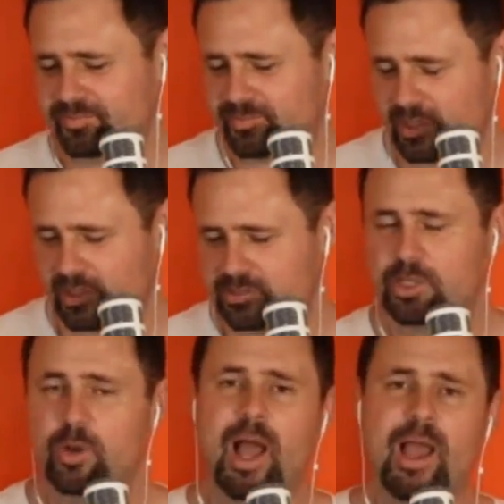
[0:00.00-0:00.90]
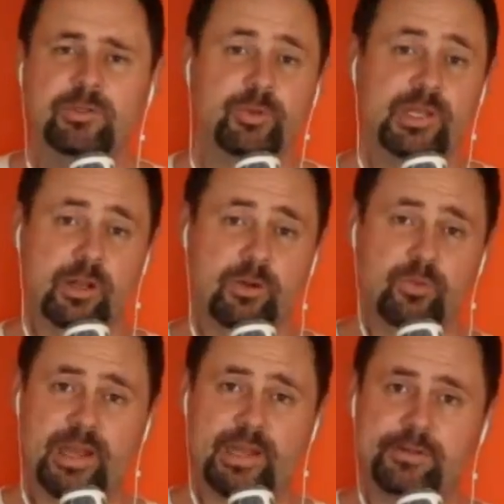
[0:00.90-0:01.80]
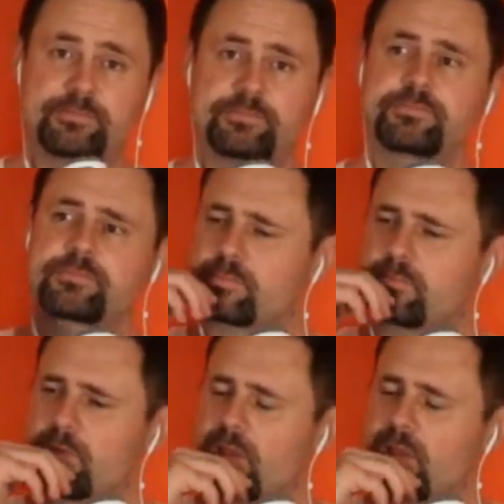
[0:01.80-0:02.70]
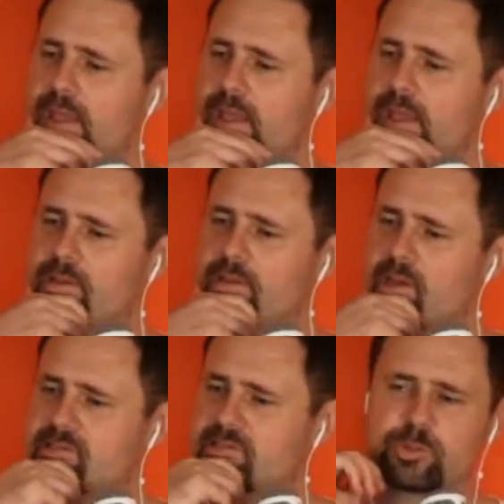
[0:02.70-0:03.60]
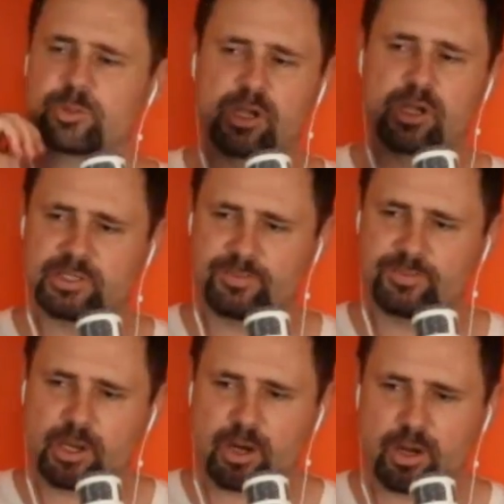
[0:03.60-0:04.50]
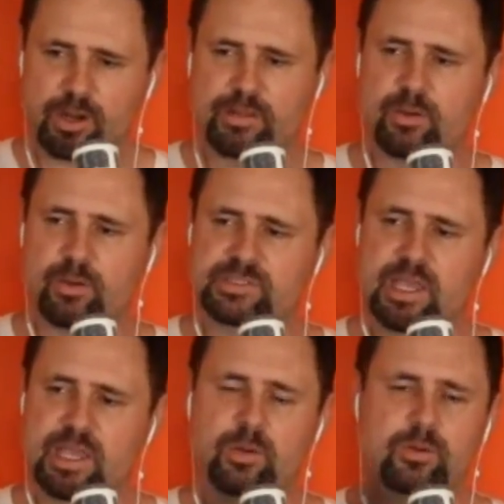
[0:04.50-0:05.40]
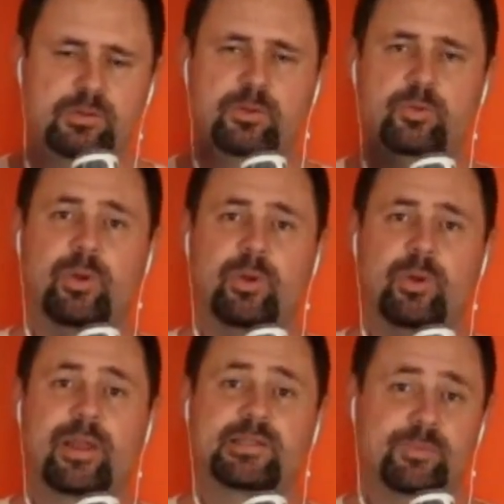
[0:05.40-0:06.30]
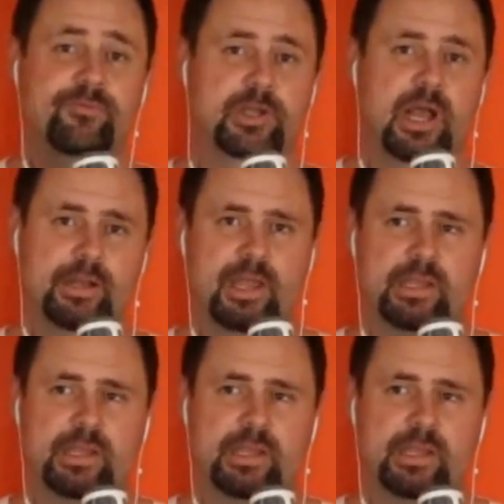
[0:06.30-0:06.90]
So I was reading on Reddit, and somebody was talking about GDPR, and they were saying the right to be forgotten, right?